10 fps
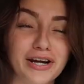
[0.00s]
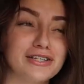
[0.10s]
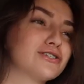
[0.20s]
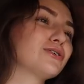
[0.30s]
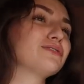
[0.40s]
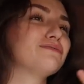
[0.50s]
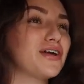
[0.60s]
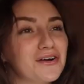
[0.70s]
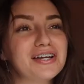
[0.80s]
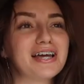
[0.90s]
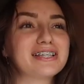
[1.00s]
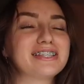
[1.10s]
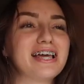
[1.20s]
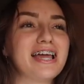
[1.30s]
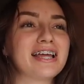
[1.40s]
right, so the very
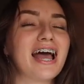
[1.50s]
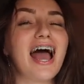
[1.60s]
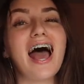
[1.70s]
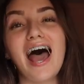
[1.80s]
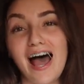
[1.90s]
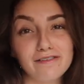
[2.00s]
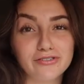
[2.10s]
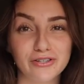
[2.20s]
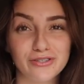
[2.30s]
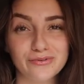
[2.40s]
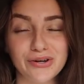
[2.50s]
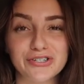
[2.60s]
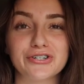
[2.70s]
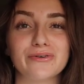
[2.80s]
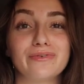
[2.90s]
next thing after the
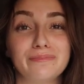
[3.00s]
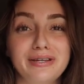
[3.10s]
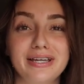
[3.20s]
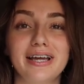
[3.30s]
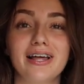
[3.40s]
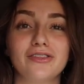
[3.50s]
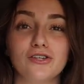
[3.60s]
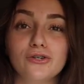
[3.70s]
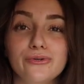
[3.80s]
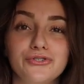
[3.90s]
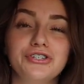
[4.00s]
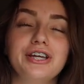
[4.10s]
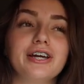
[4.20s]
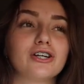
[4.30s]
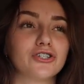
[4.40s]
sweatshirt would be the Gucci